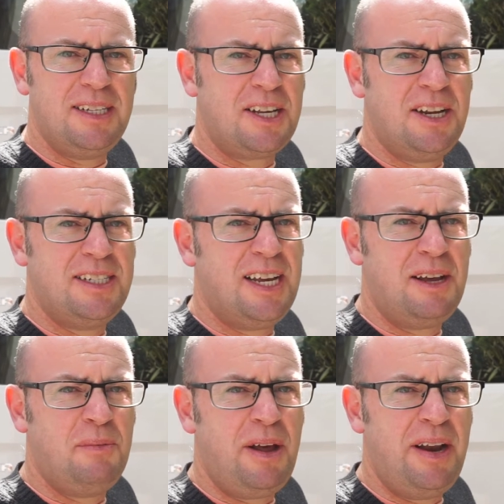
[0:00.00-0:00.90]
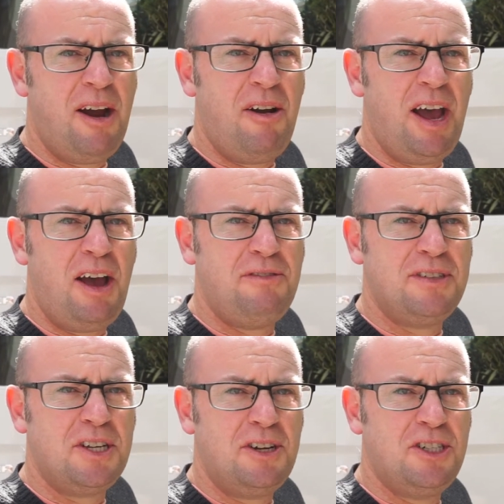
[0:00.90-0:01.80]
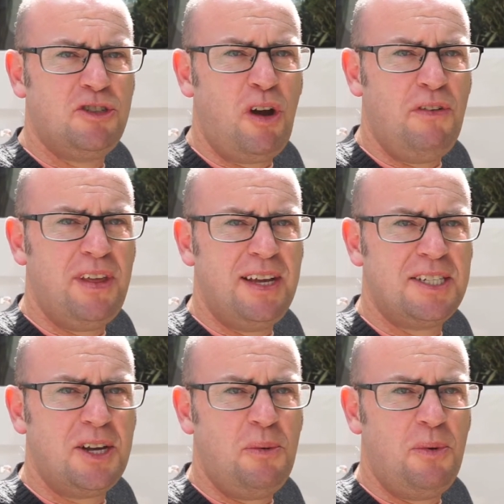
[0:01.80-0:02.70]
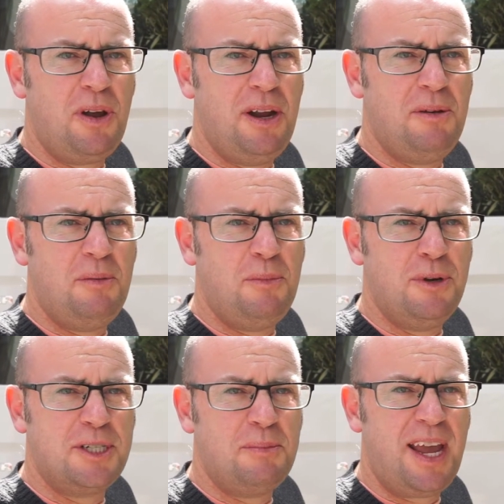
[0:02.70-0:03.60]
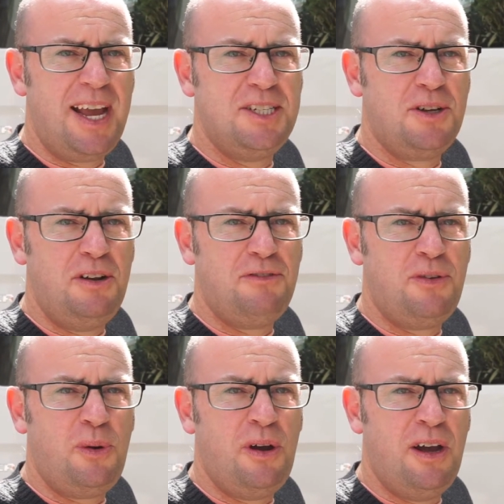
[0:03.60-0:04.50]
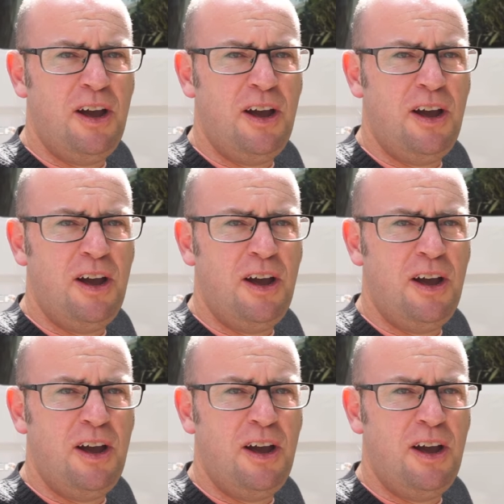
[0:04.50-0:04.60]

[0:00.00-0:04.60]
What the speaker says: it's going to take about an hour and a half or so to drive there, so we're going to put some k's on it for